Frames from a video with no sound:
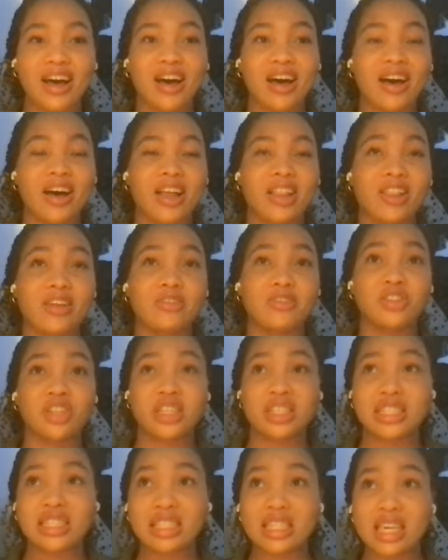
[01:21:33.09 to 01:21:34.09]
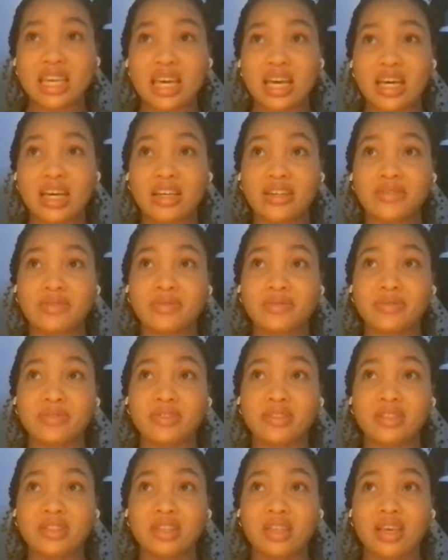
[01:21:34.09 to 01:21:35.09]
Uh, I love Shenseea,
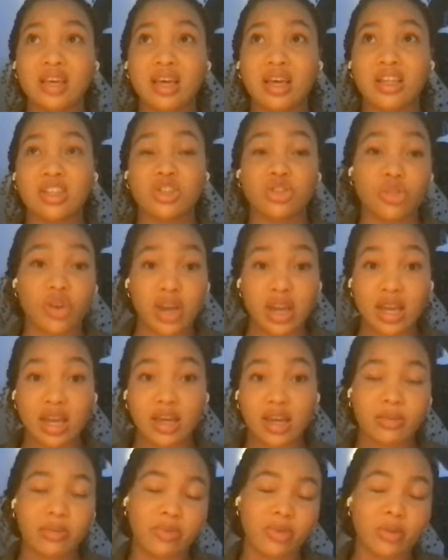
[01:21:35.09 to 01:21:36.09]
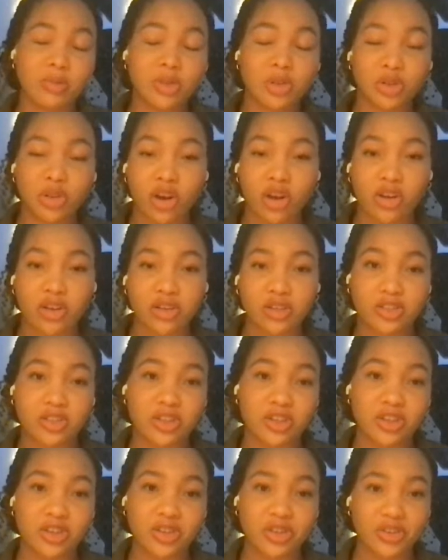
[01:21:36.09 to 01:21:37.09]
Drake from Toronto, so
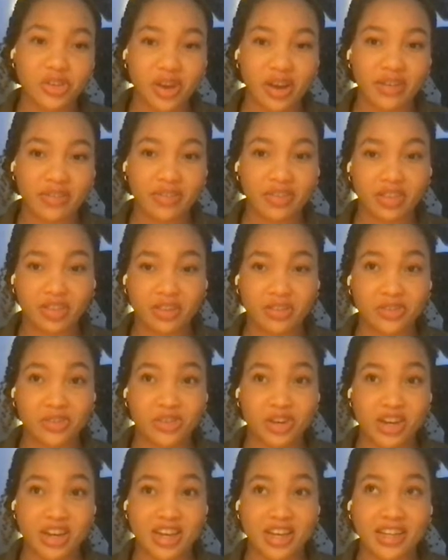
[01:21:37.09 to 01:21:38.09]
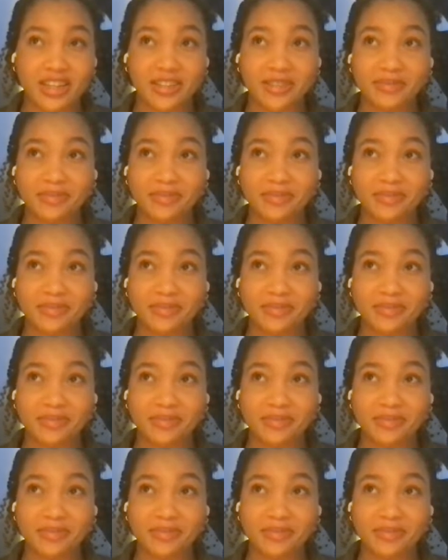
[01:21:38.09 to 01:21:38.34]
you know you have to love Drake.